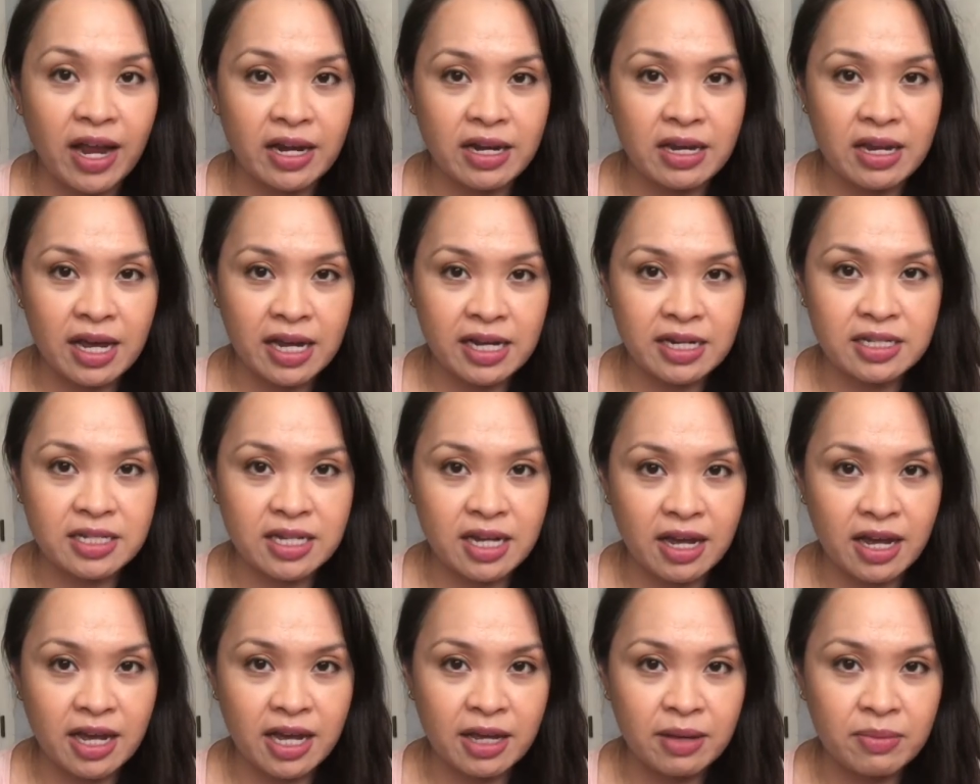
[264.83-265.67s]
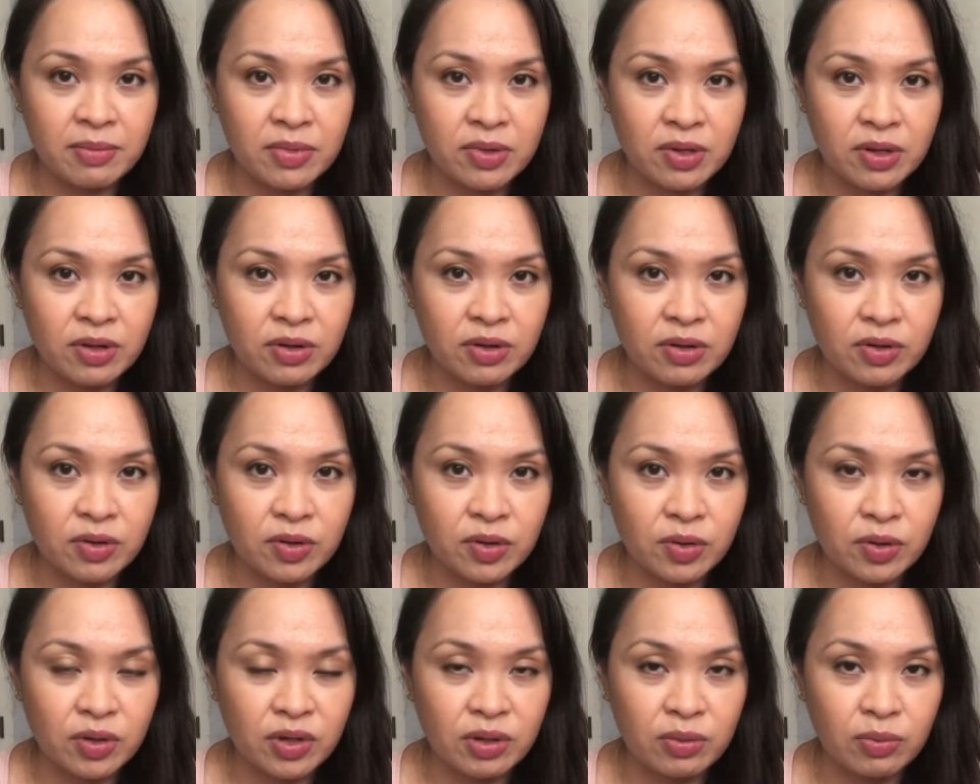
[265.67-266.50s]
nighttime
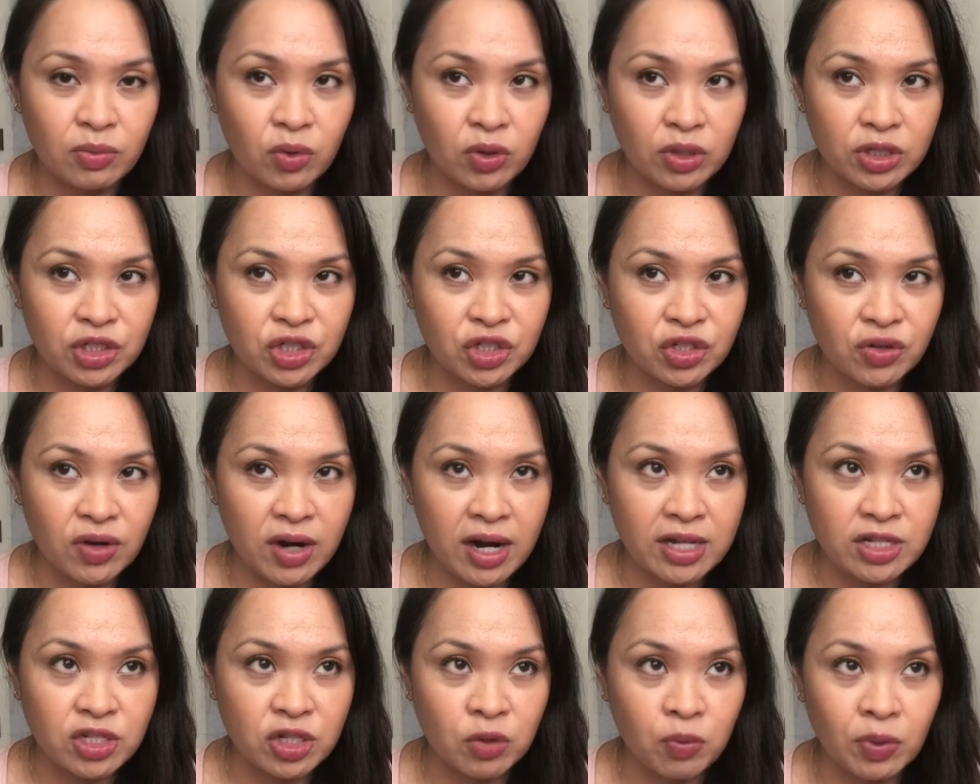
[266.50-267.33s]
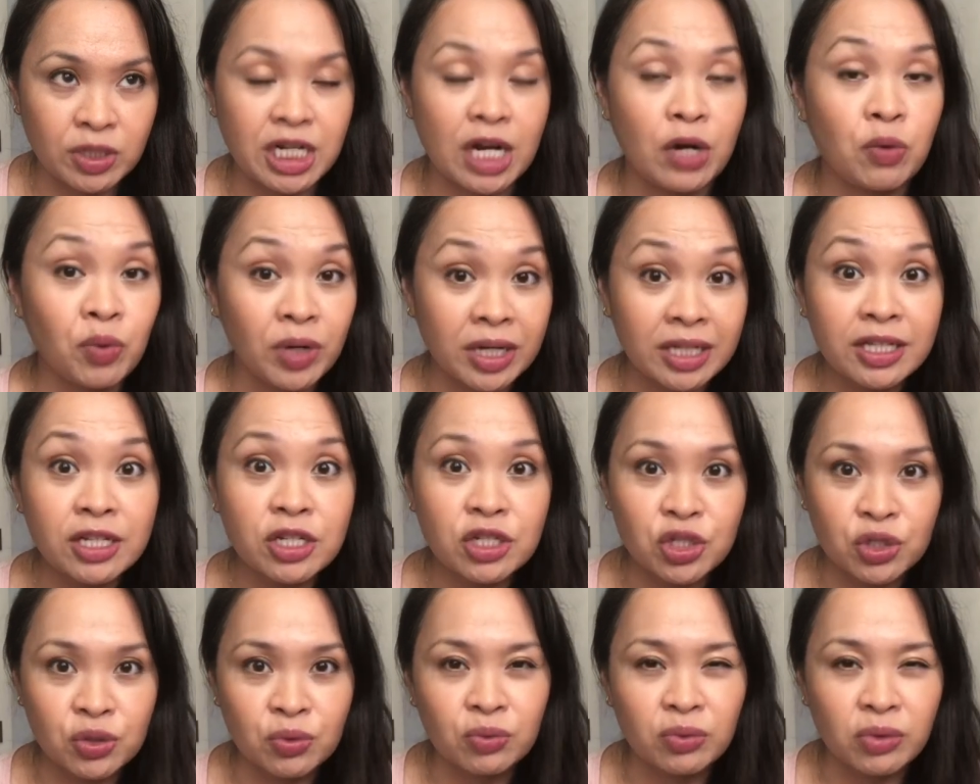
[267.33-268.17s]
moisturizer, which I really
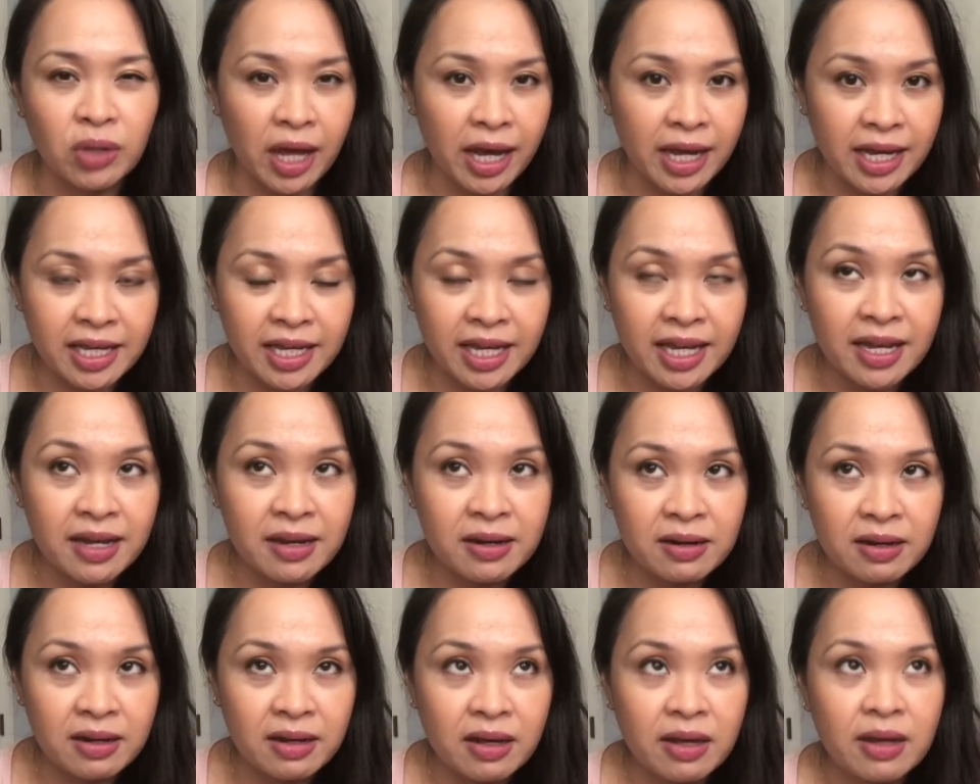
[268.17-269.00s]
do like it,